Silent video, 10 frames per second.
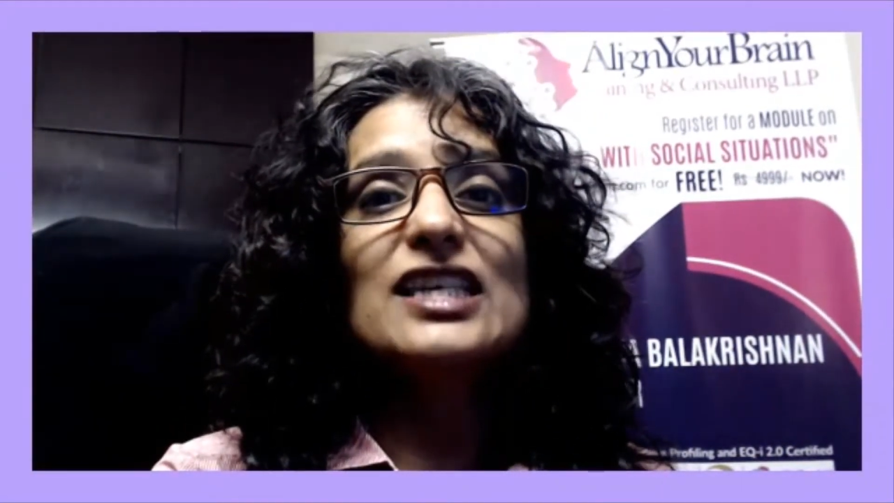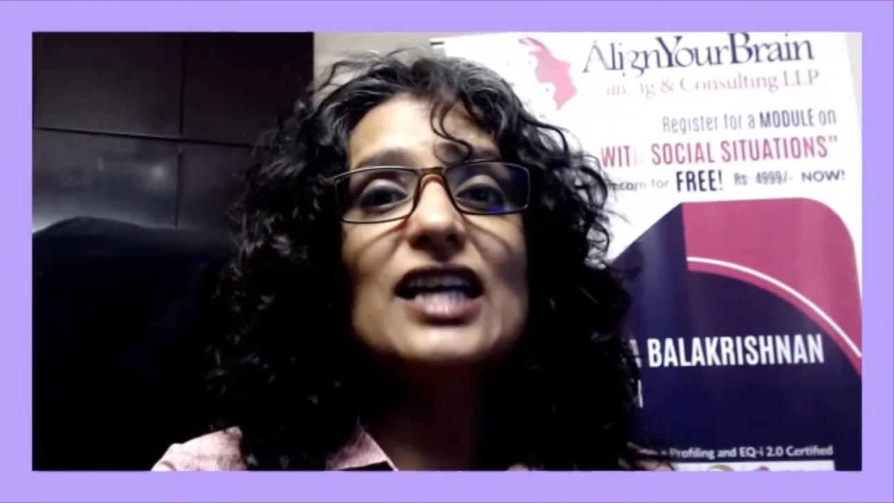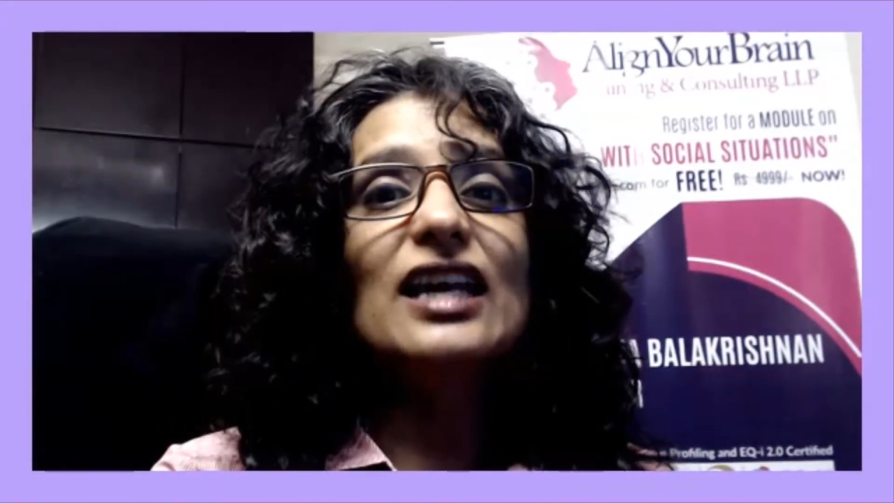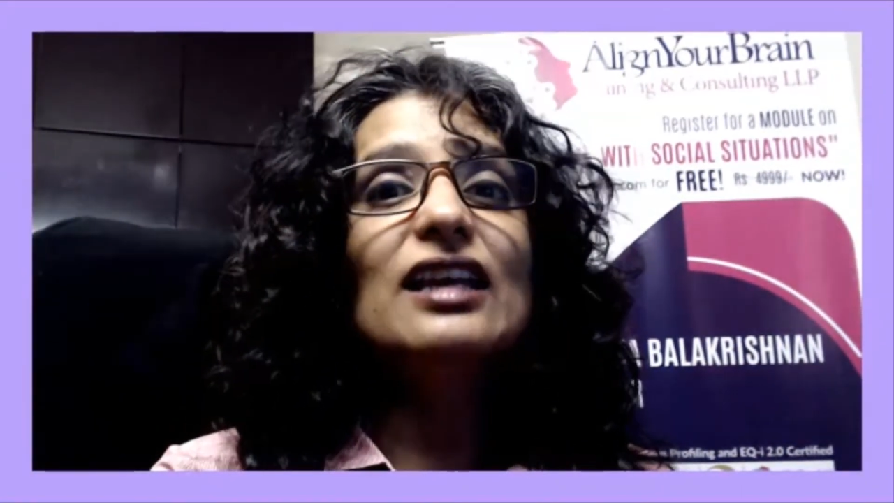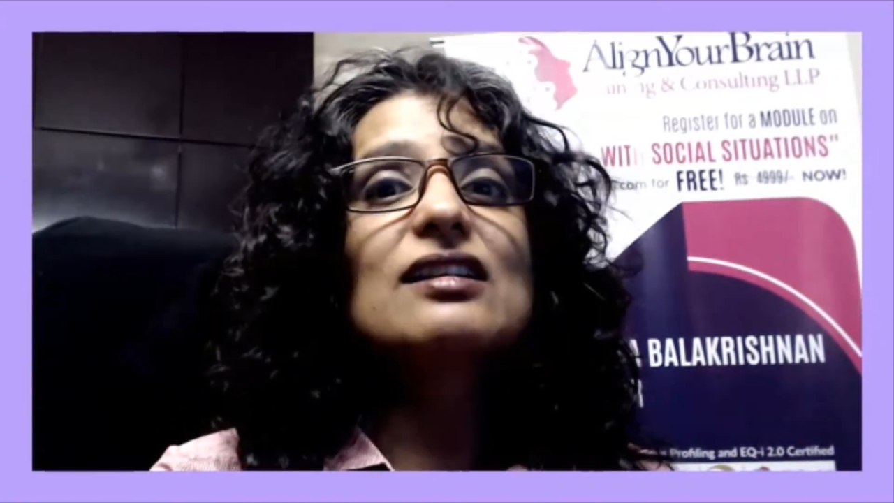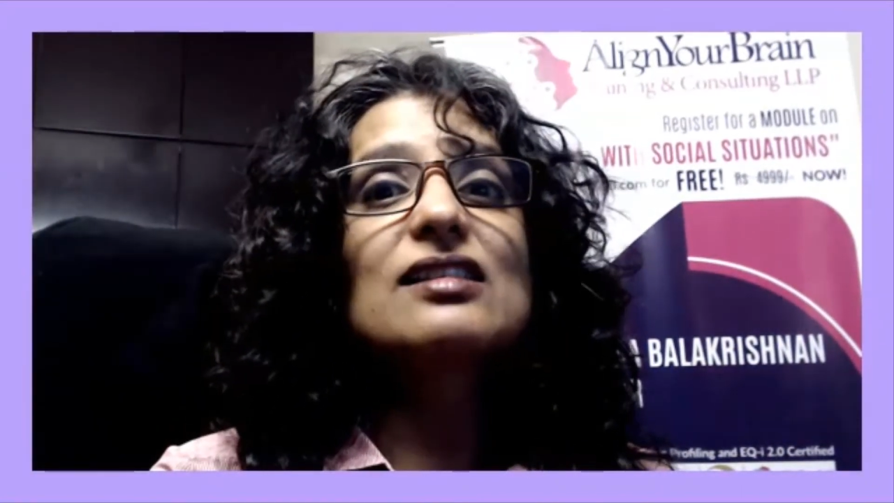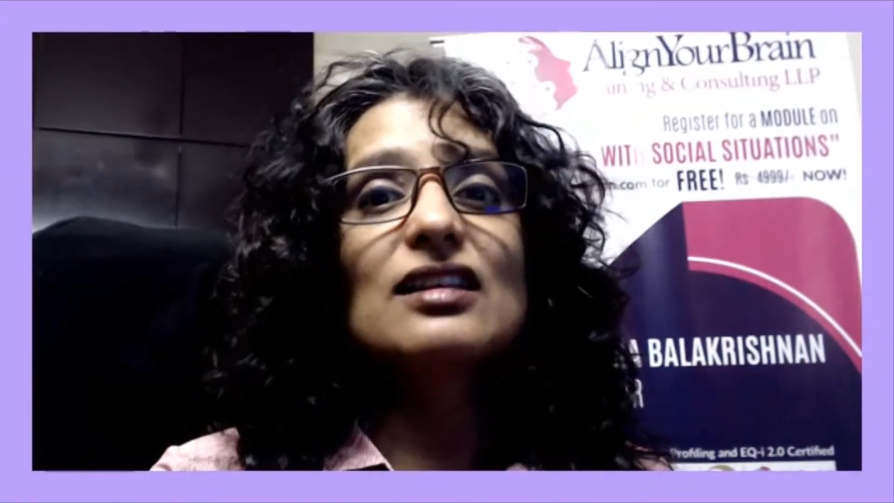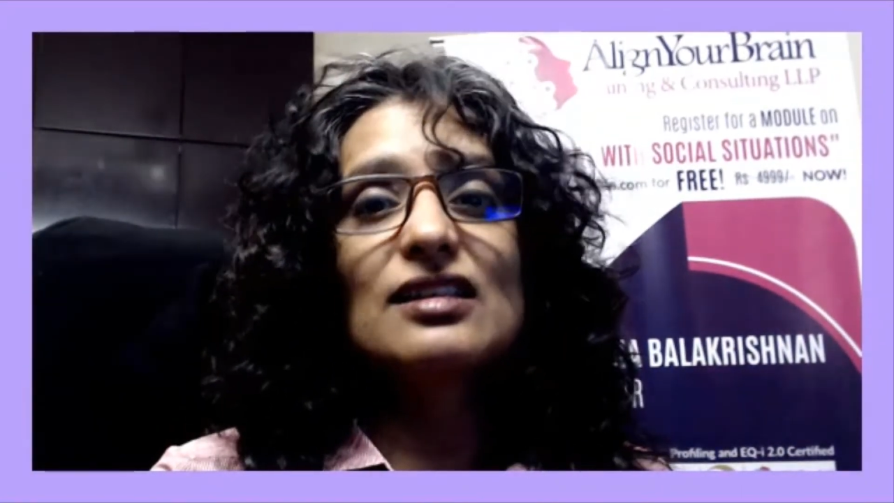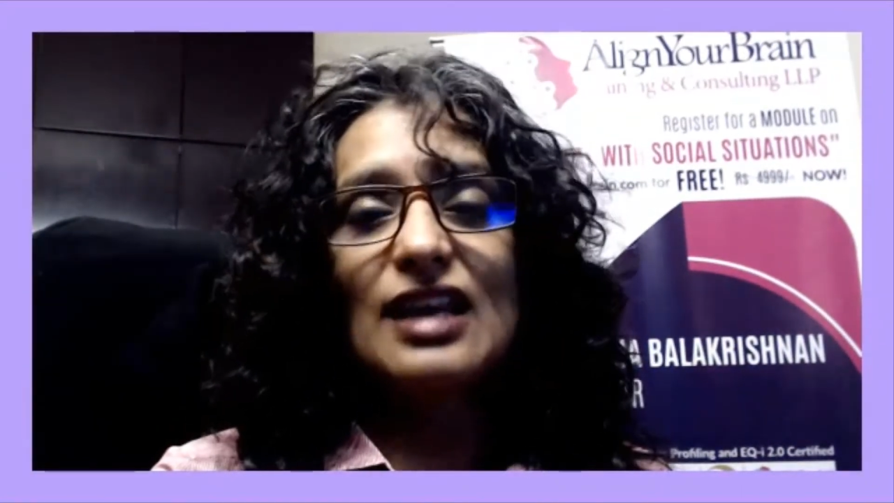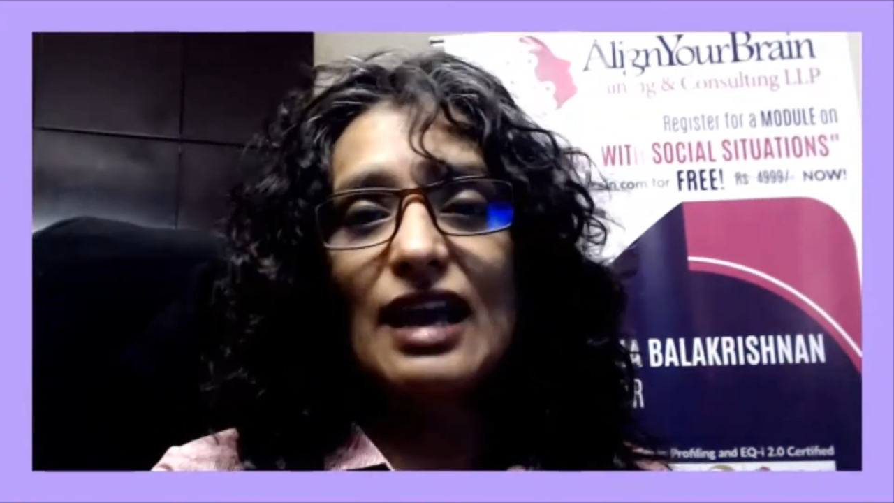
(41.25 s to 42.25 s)
10 years in
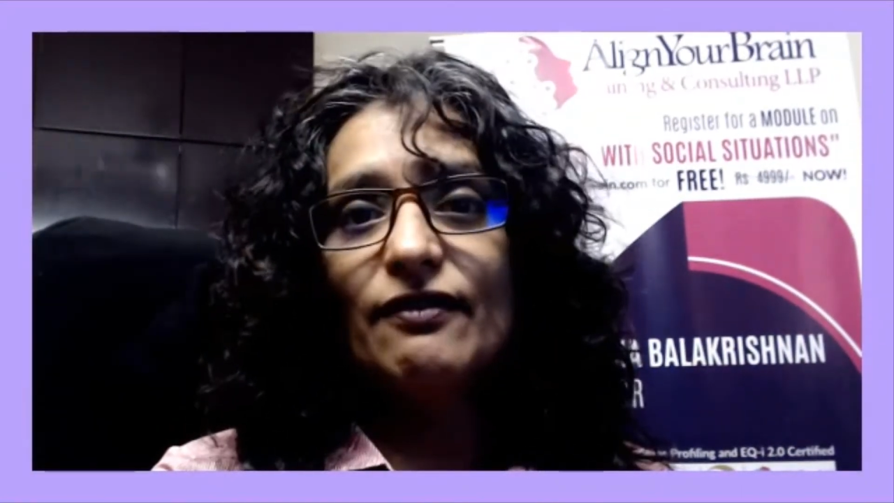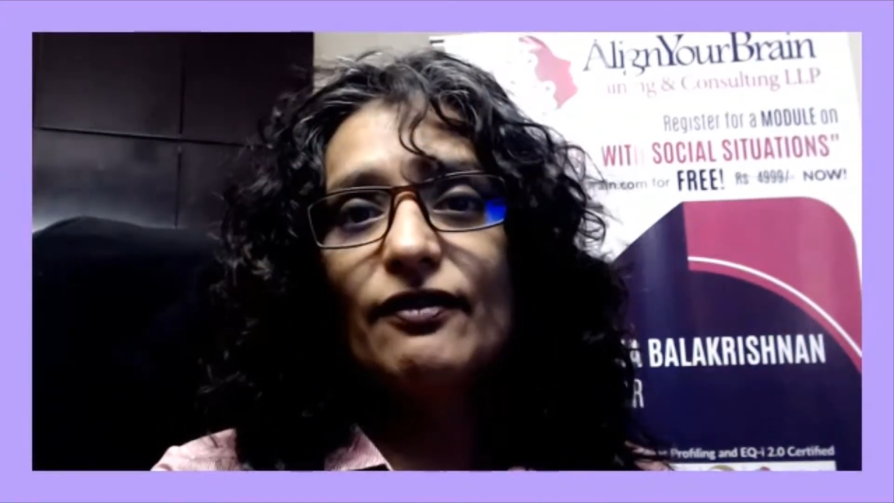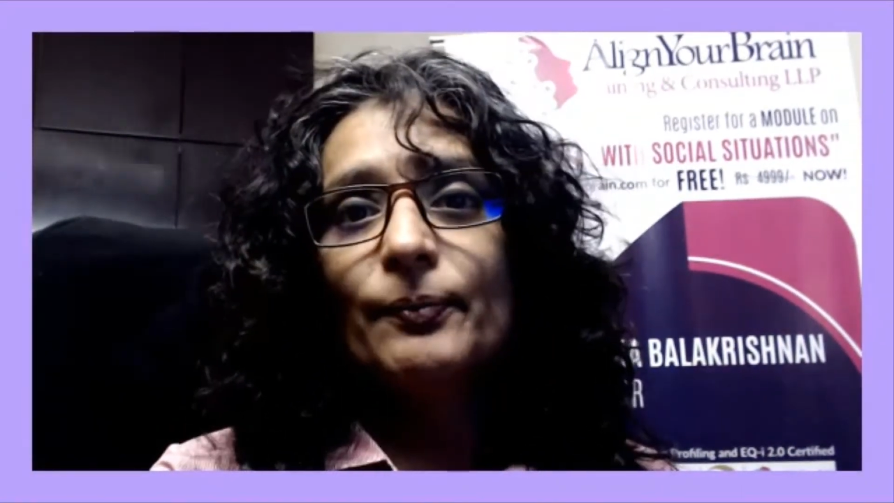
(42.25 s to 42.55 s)
his life